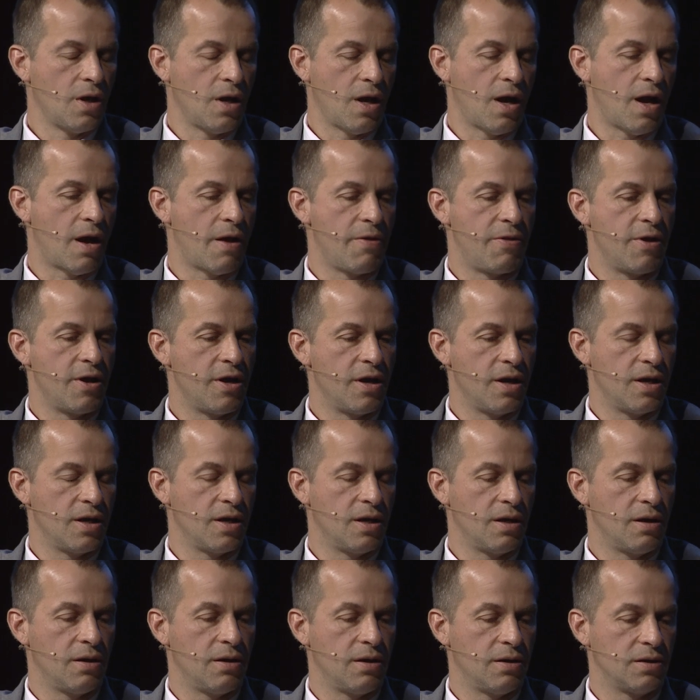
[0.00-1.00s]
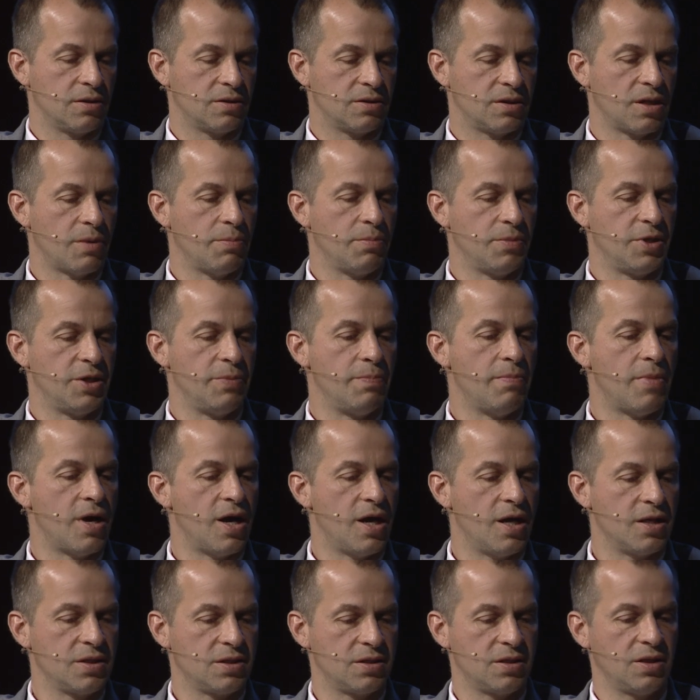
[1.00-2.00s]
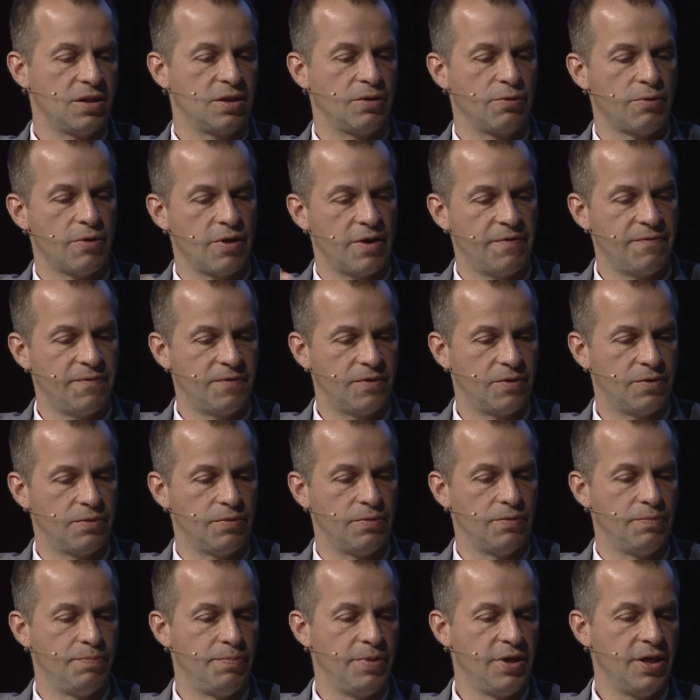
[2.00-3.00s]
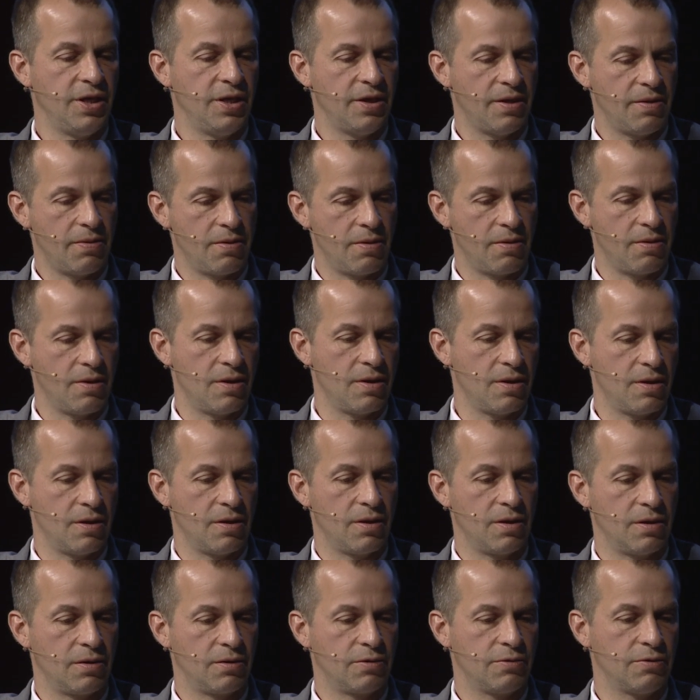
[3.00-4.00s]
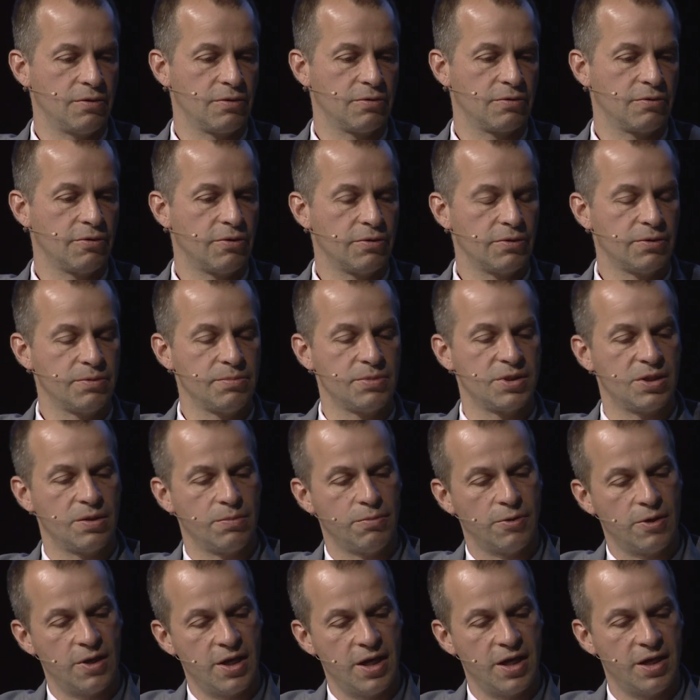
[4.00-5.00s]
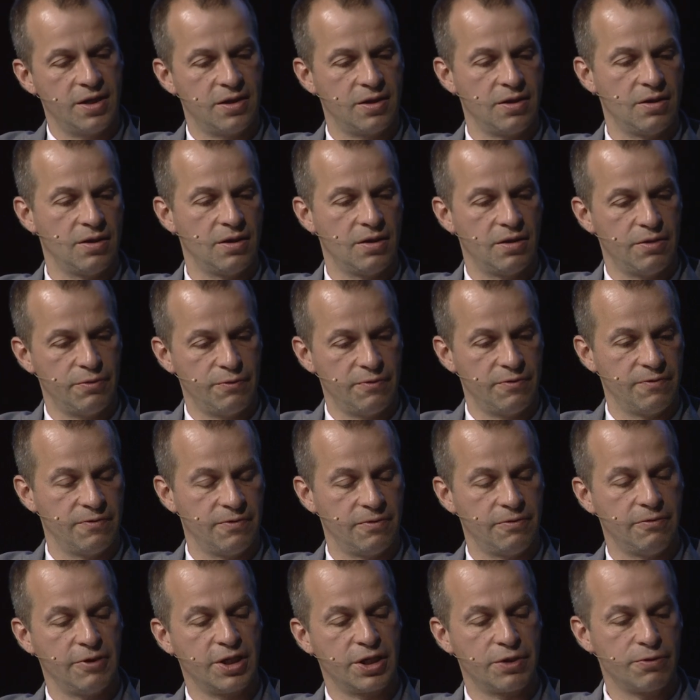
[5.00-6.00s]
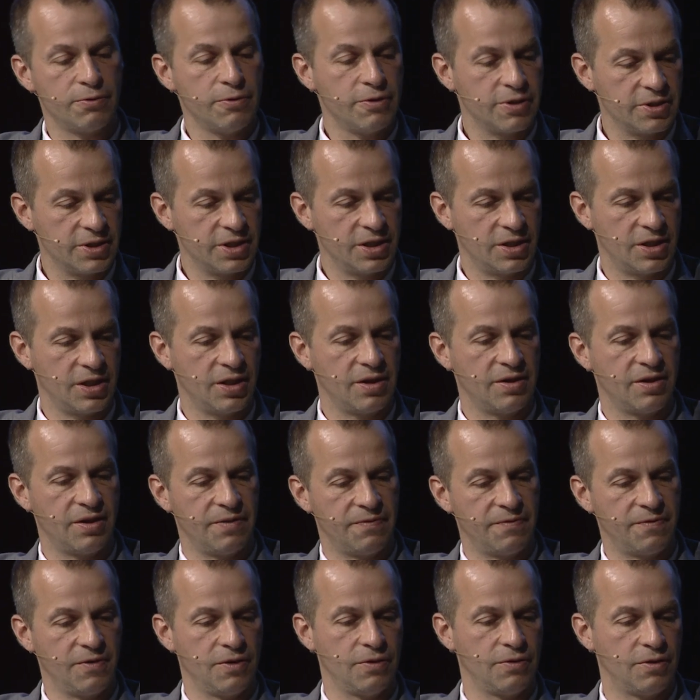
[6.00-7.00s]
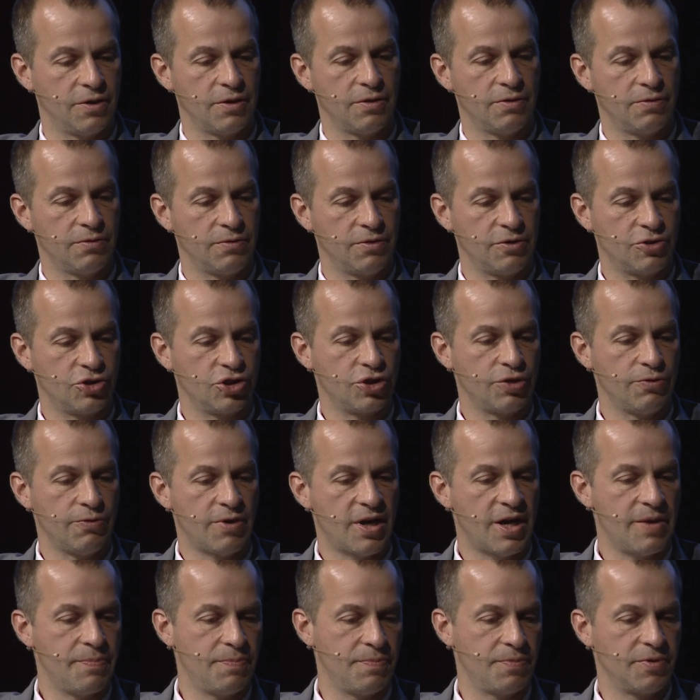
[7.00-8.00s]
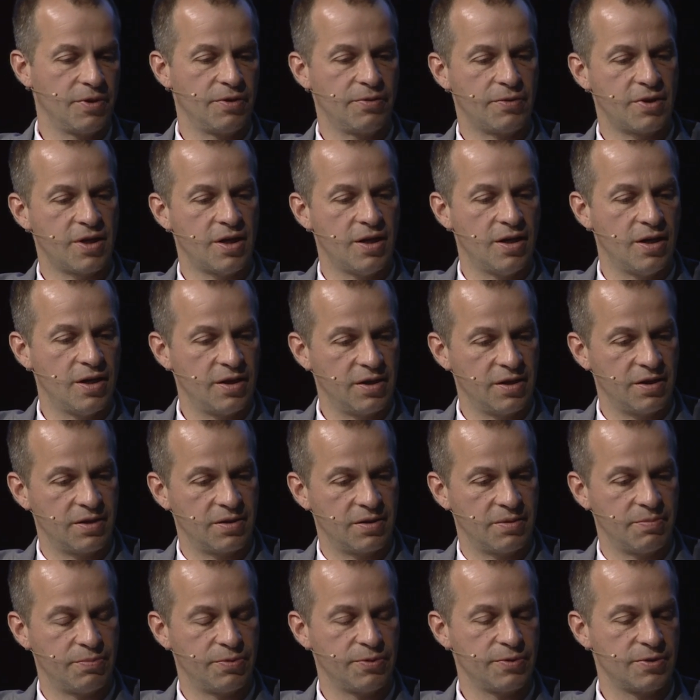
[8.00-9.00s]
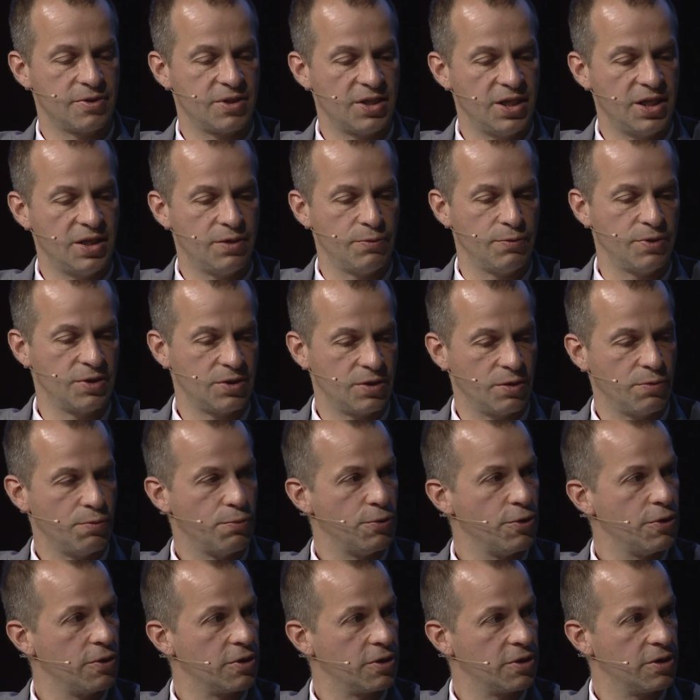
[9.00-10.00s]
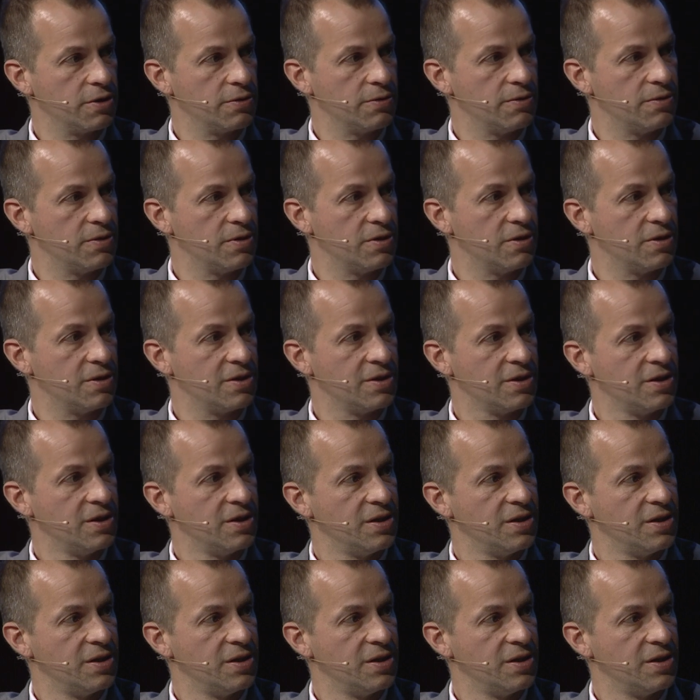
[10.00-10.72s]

Are there some demands that you have to be in the control room simulator recurrent, and if you don't show up, you can't proceed with your work, or?